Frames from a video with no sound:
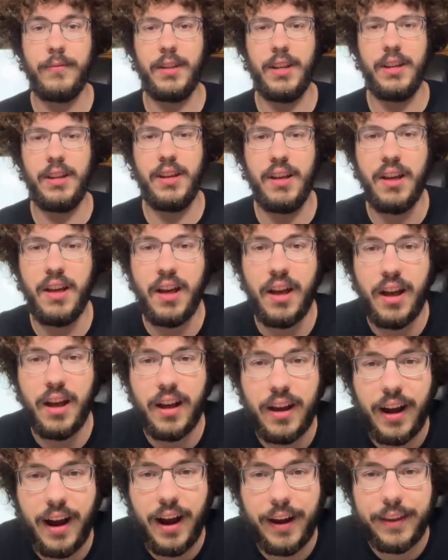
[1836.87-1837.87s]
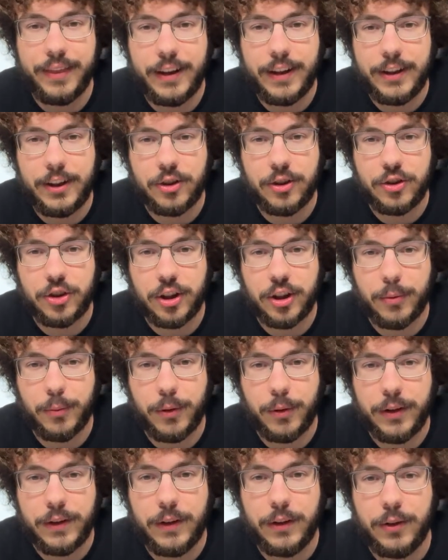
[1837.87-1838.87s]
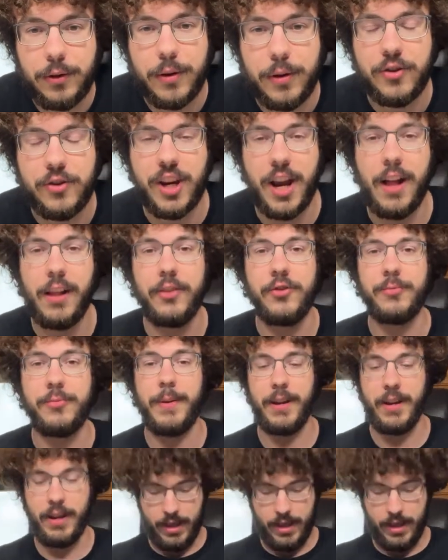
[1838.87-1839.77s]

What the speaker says: Ugh, I think your shirt wanted to do the challenge, man.